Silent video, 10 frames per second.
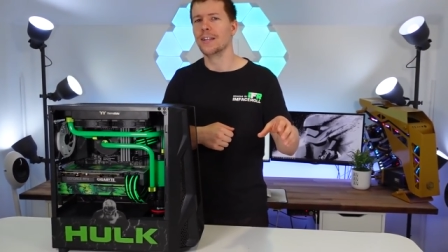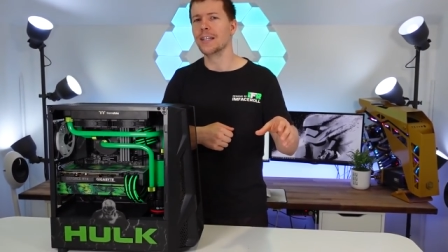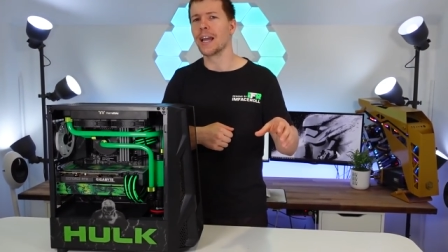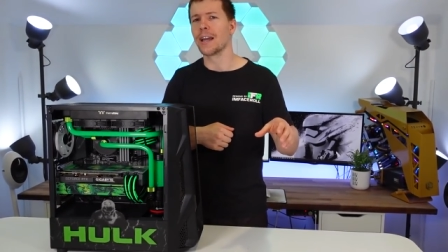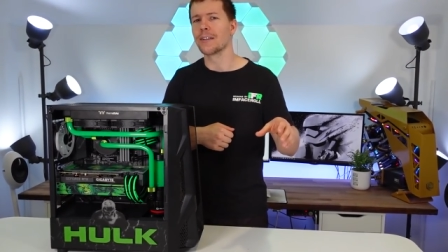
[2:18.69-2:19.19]

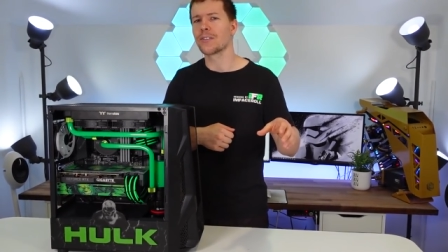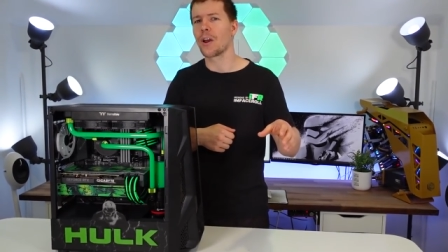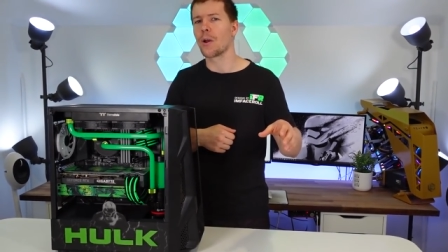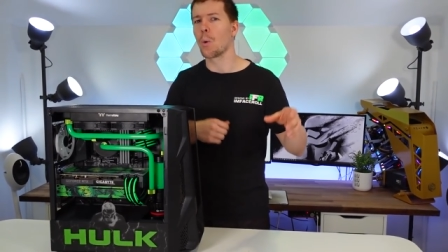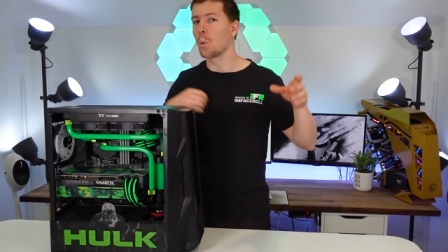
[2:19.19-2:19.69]
Yeah,
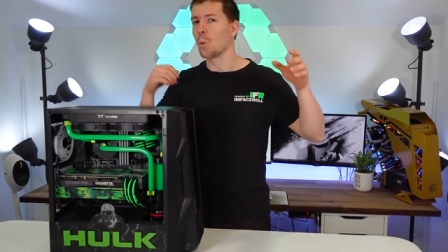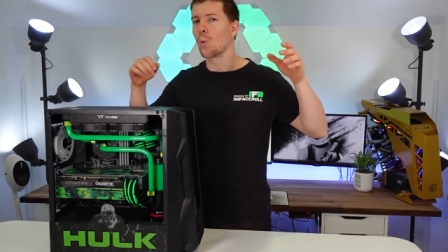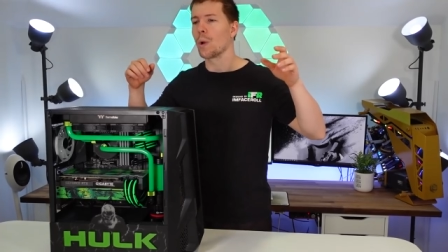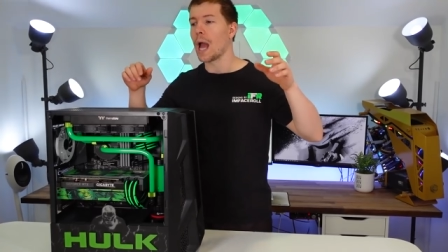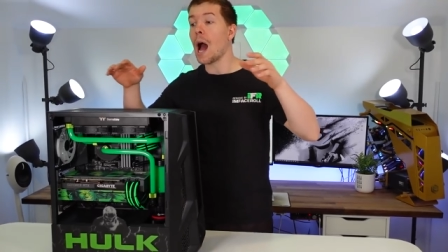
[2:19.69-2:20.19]
so
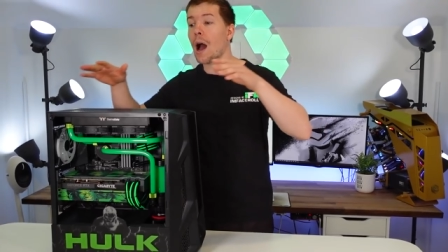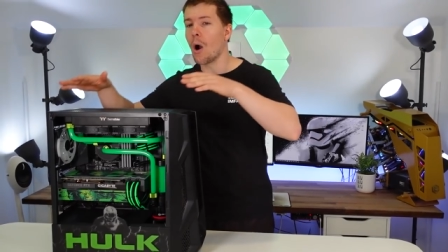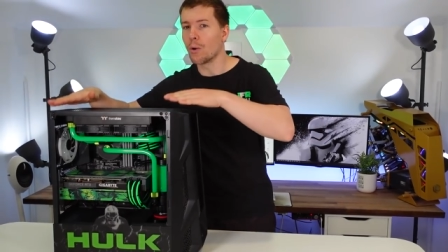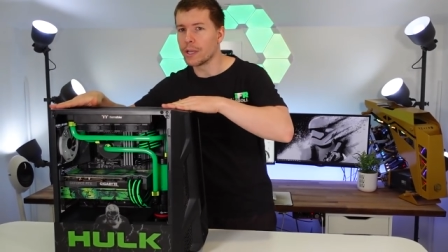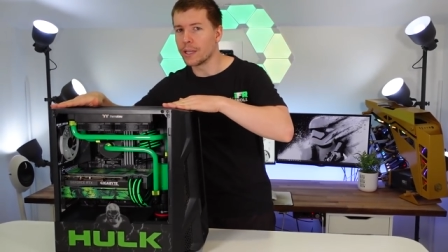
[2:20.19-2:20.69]
we are
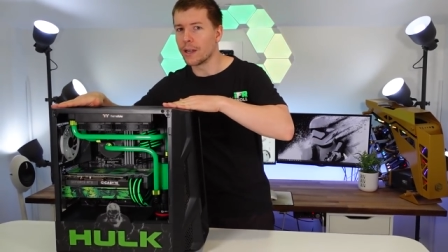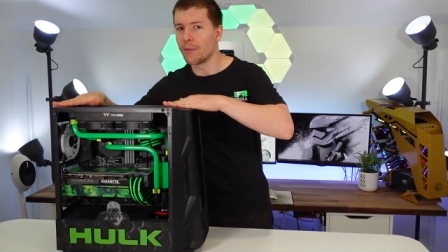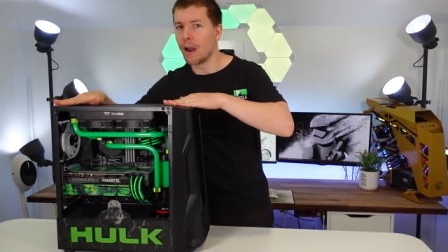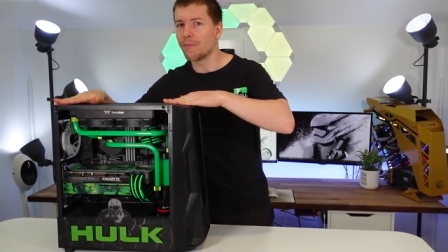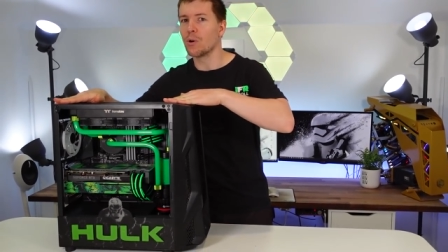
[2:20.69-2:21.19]
holding
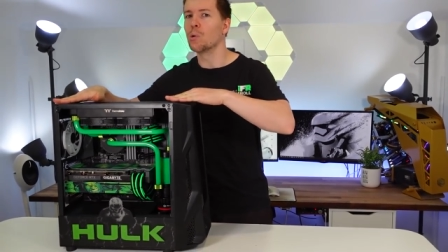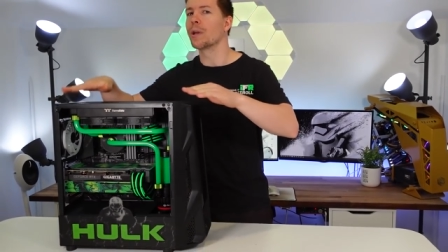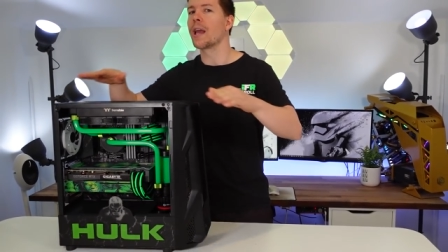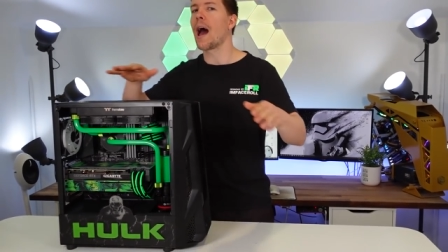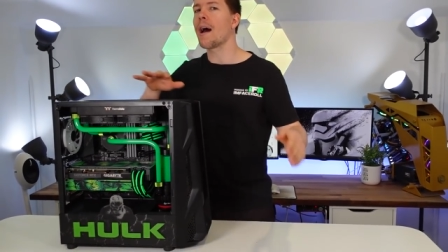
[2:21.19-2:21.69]
a raffle,
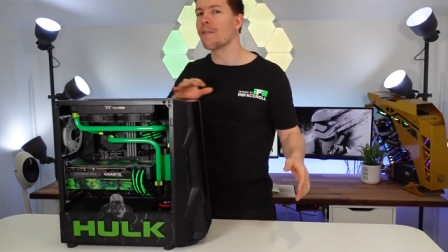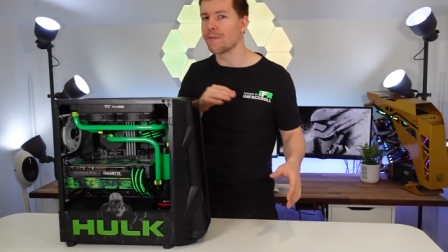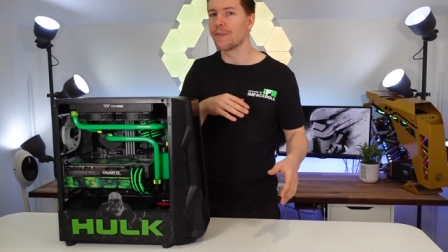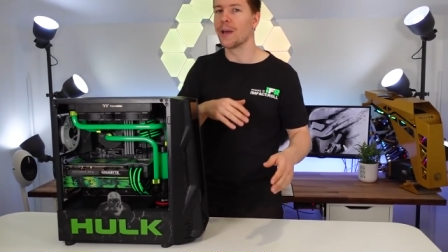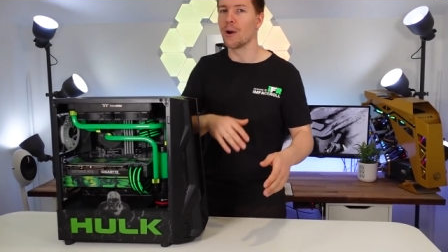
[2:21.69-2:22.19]
we
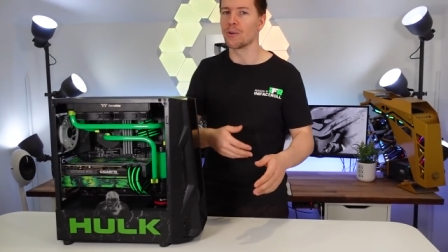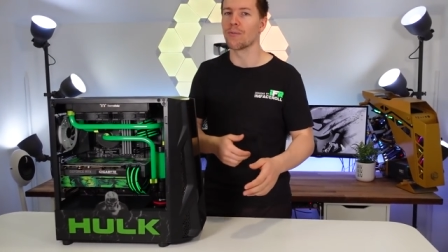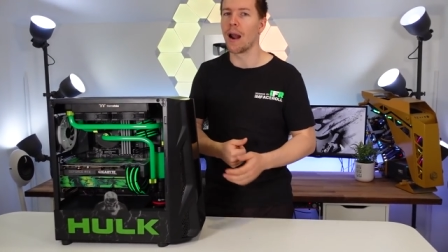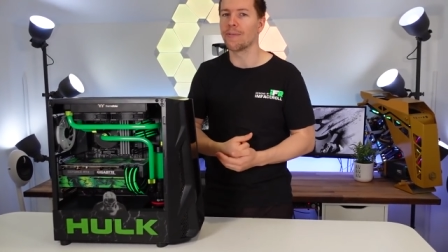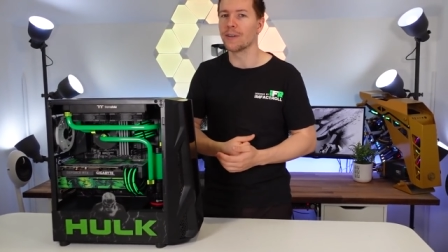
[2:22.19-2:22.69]
have held a
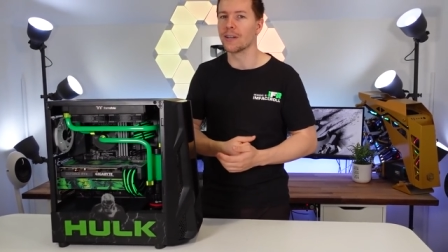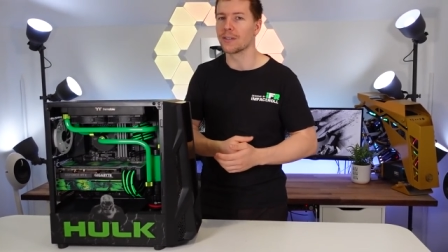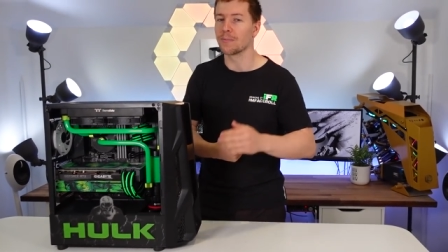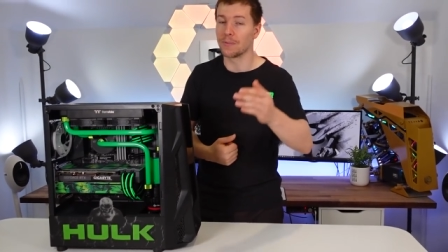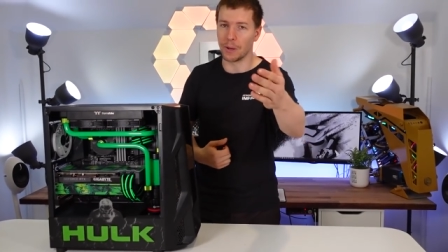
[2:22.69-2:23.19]
raffle,
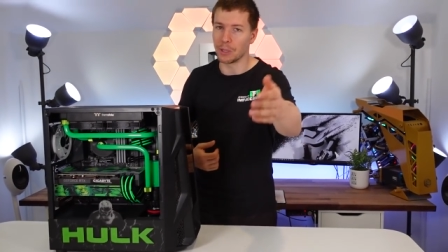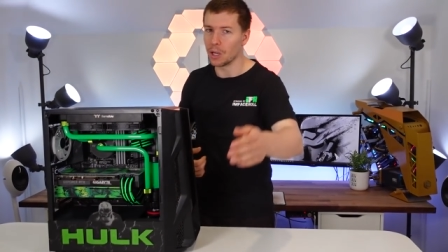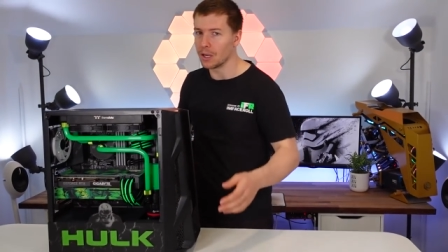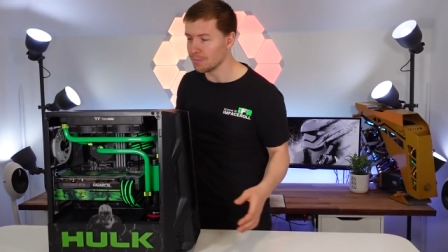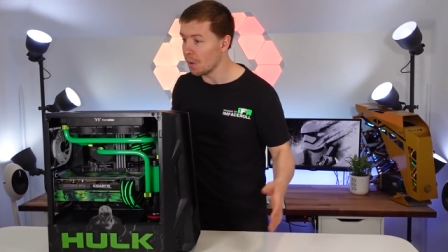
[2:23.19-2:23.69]
as some of you
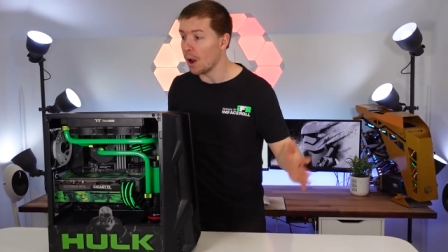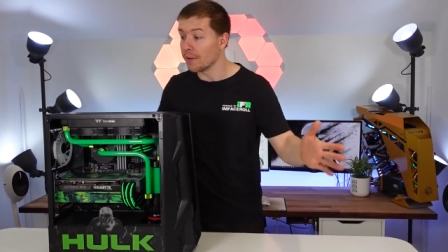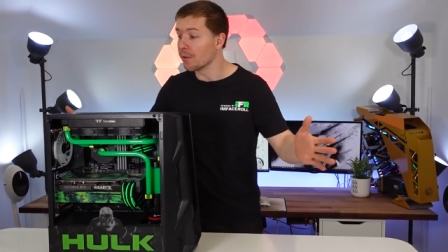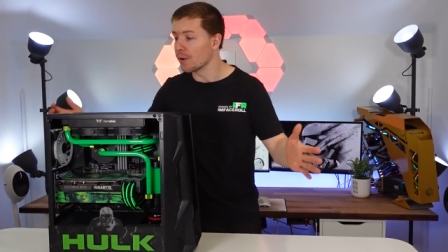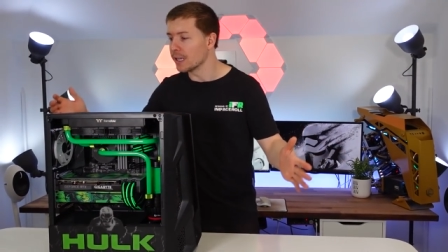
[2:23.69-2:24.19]
guys might
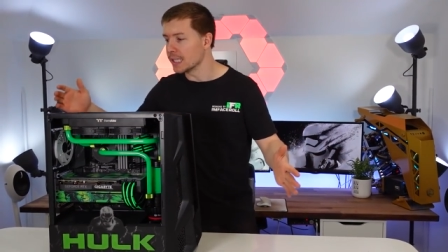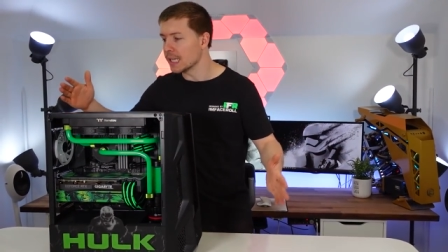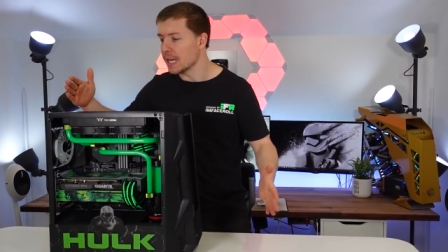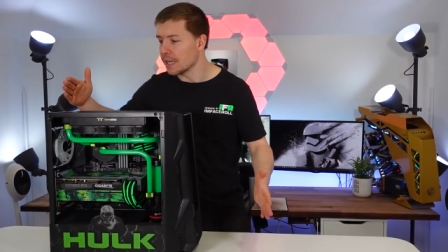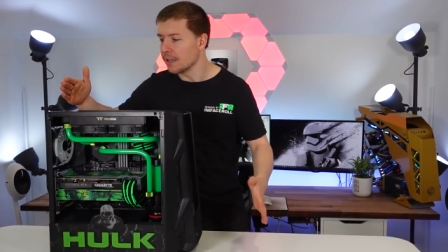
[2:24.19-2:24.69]
have already
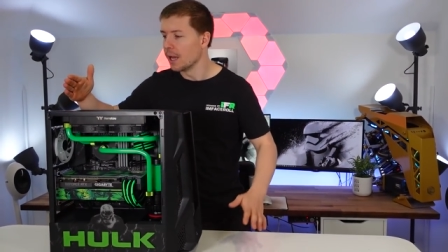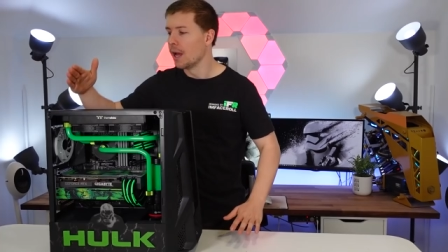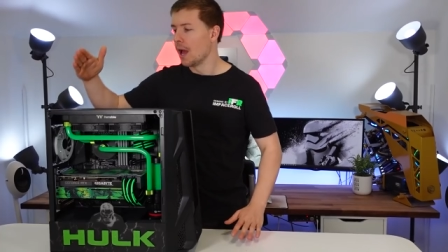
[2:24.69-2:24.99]
seen.